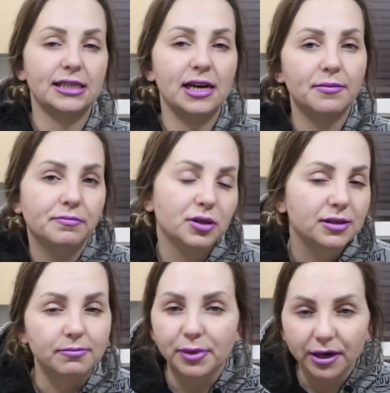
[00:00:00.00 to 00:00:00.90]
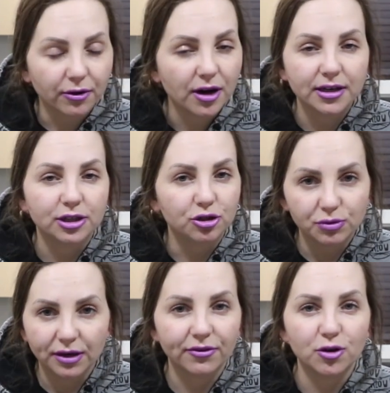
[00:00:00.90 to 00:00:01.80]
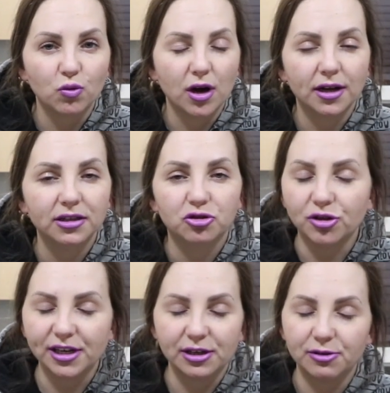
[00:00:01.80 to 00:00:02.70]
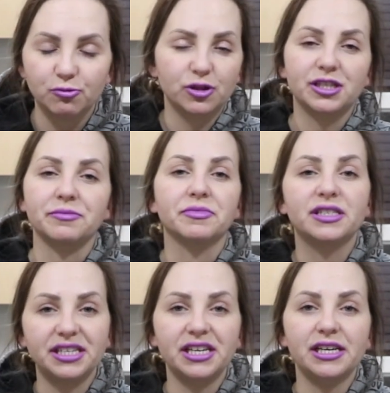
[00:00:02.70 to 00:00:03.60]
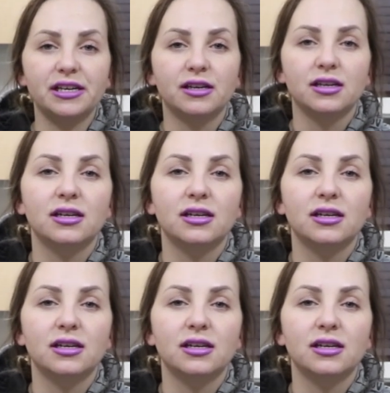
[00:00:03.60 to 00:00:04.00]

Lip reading: it up, put some butter on it, do whatever you want. Drink it with some tea.